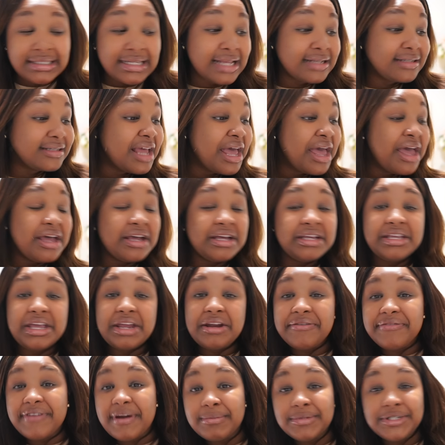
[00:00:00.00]
and
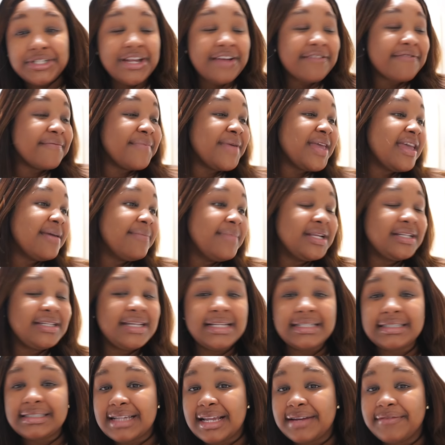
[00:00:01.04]
from she have baby
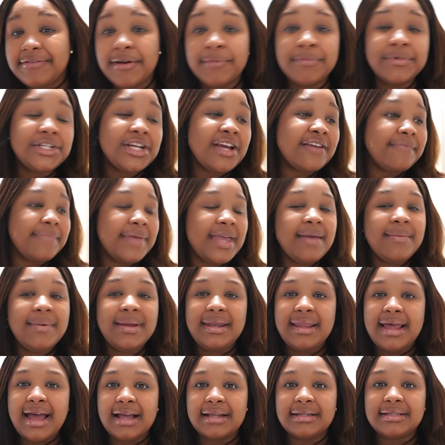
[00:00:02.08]
this and from she have baby
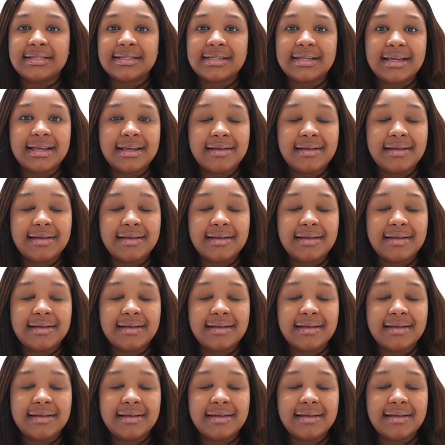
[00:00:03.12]
that,